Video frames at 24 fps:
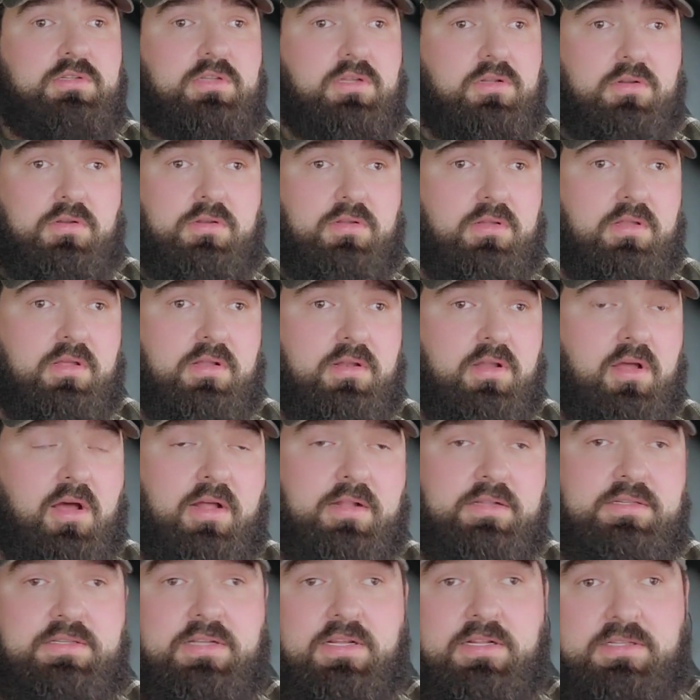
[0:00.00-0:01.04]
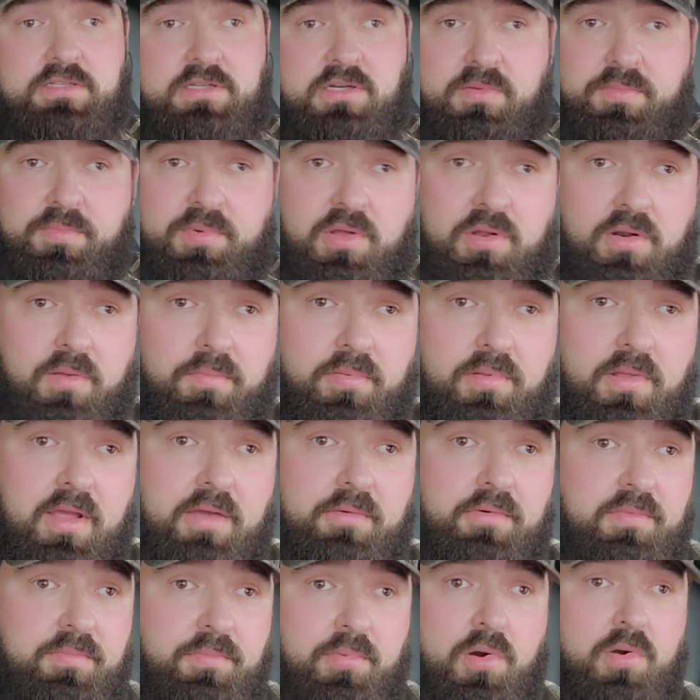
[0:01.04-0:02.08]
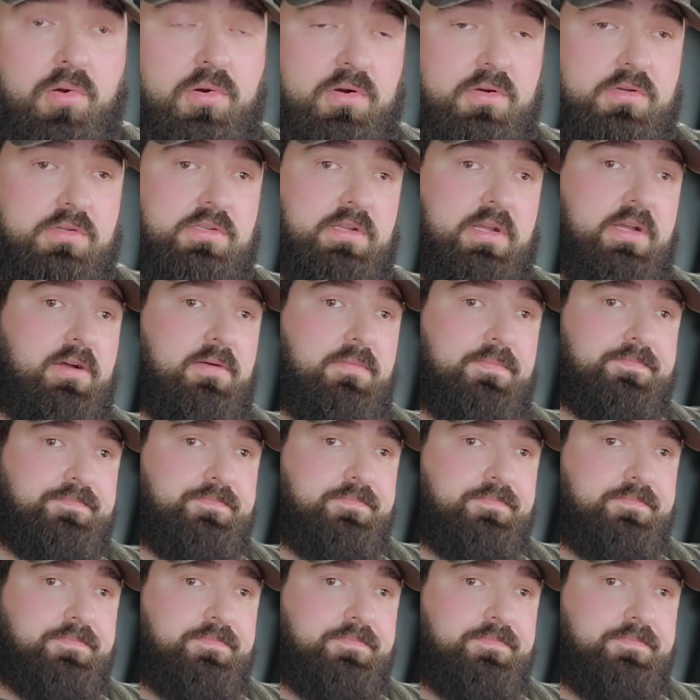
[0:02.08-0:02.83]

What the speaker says: the nonsense that you're going to play with brokers now,